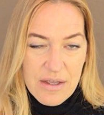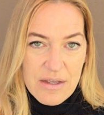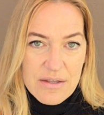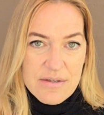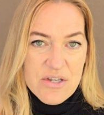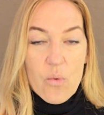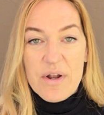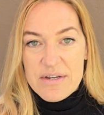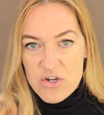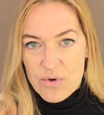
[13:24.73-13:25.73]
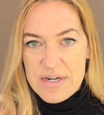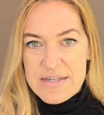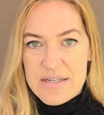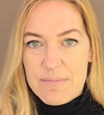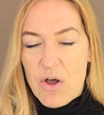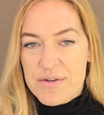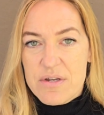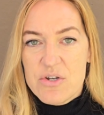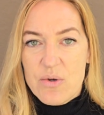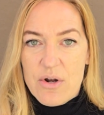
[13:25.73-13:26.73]
So what does criticism also
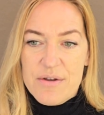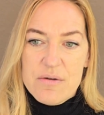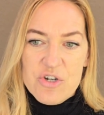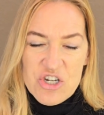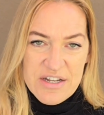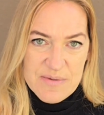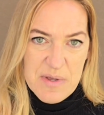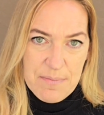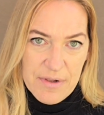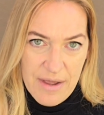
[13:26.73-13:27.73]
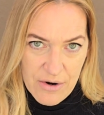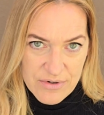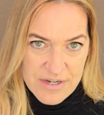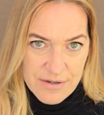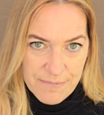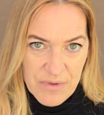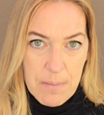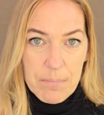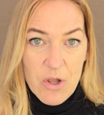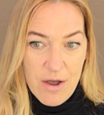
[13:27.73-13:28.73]
do? It also shuts people out.
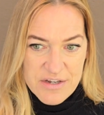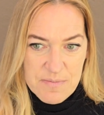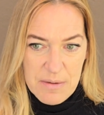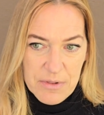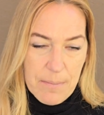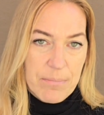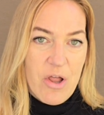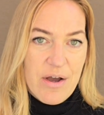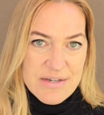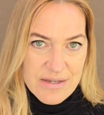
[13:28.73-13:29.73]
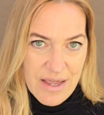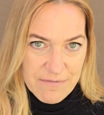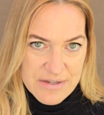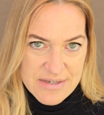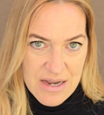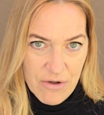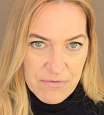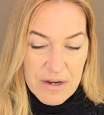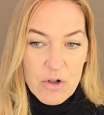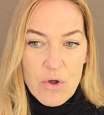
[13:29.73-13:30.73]
It blocks people. It blocks life itself.
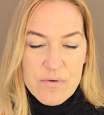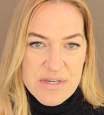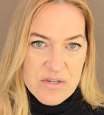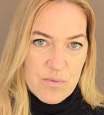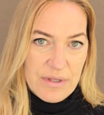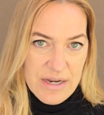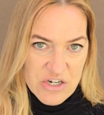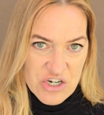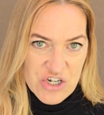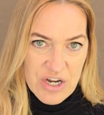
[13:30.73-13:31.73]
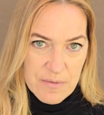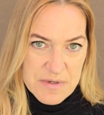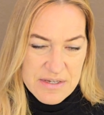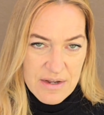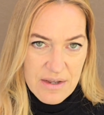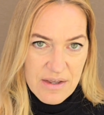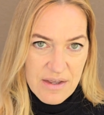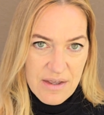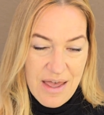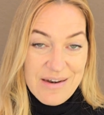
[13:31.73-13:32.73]
It closes relationships.
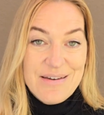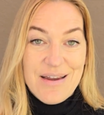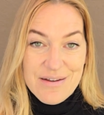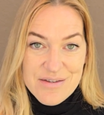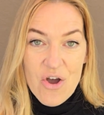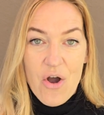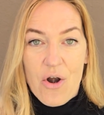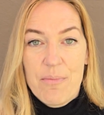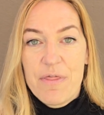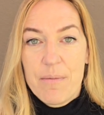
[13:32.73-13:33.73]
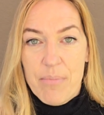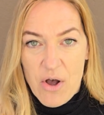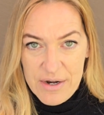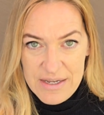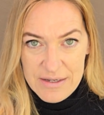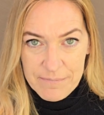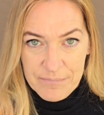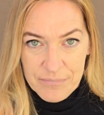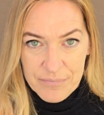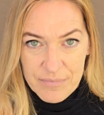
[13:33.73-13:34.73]
And it does harm the body
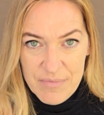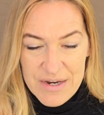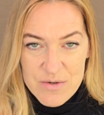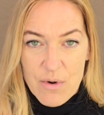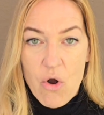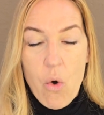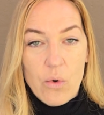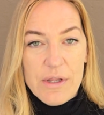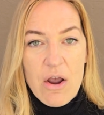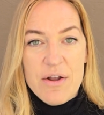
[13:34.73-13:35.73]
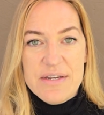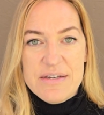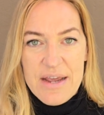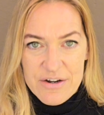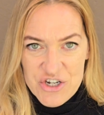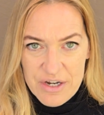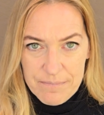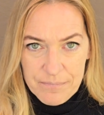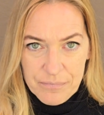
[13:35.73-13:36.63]
because we're holding on to tension.